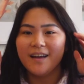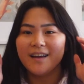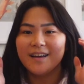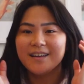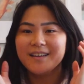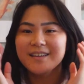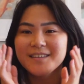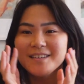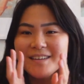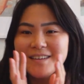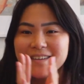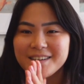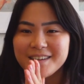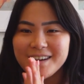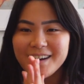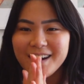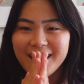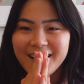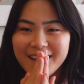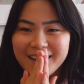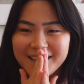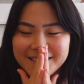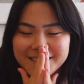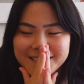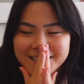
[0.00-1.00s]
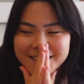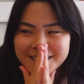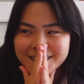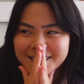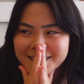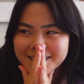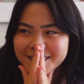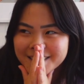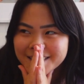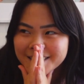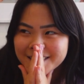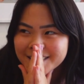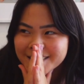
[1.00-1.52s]
And guys,
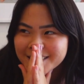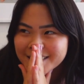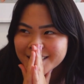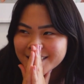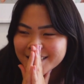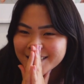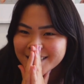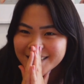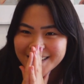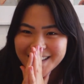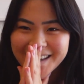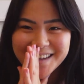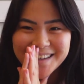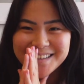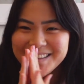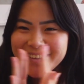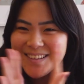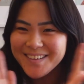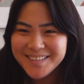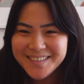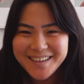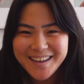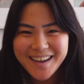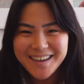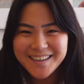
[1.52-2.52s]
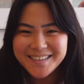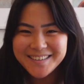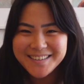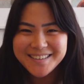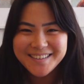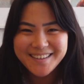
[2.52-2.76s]
I learned how to